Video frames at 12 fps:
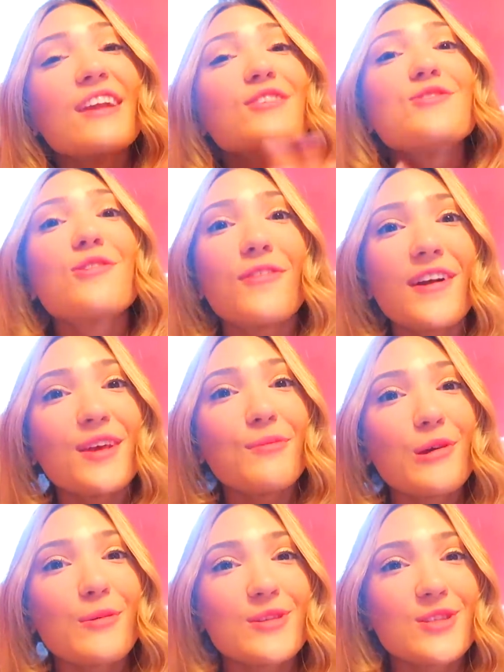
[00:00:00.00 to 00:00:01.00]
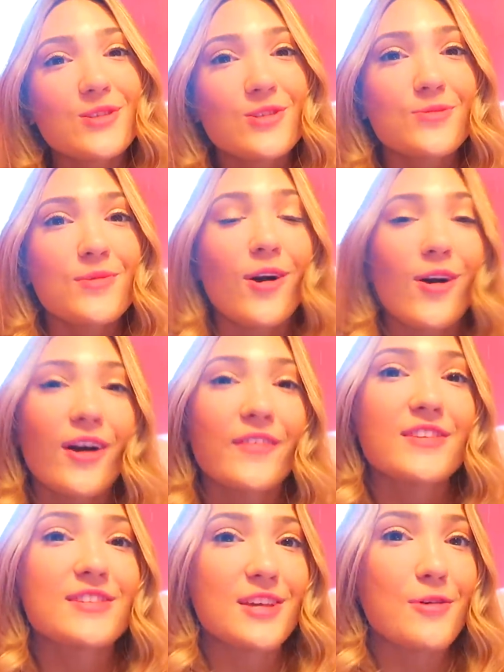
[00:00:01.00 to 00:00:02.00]
and it's so funny, me and my sisters, we all
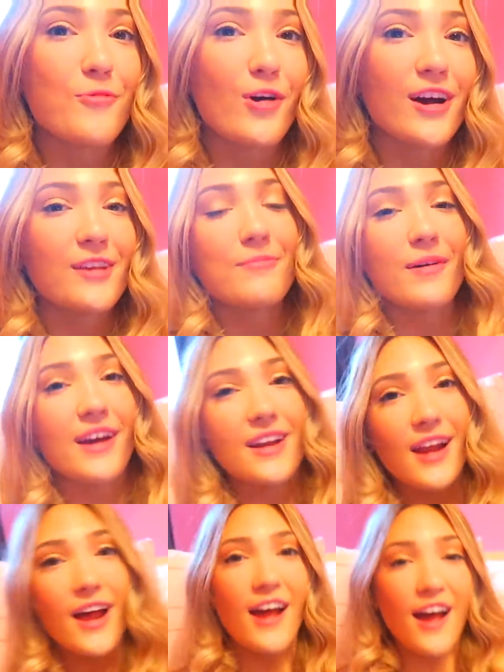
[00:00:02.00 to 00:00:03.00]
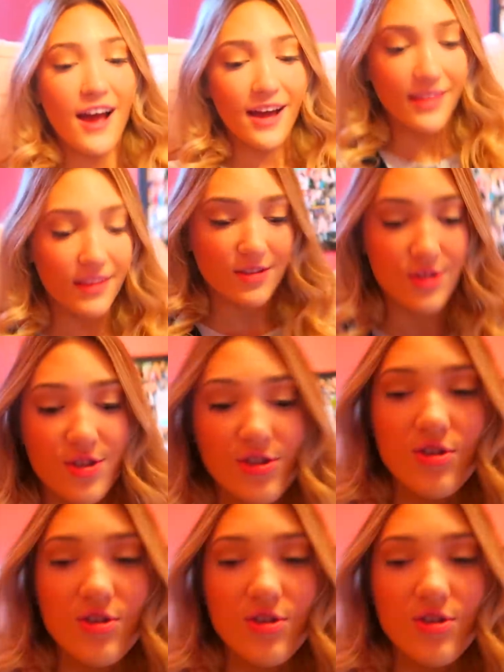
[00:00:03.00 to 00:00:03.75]
got the same one, but I think it's